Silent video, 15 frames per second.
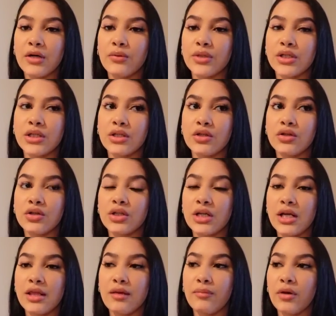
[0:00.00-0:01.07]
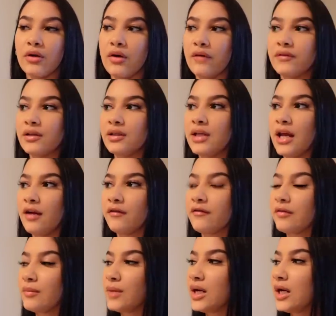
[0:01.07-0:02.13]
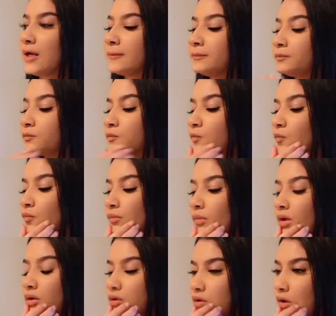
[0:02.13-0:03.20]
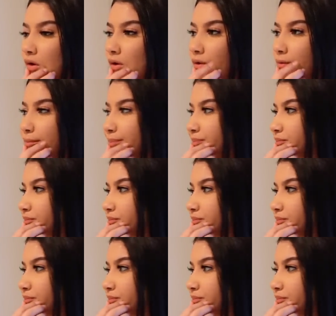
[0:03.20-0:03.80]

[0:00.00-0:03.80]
which is usually the middle of the day for me. So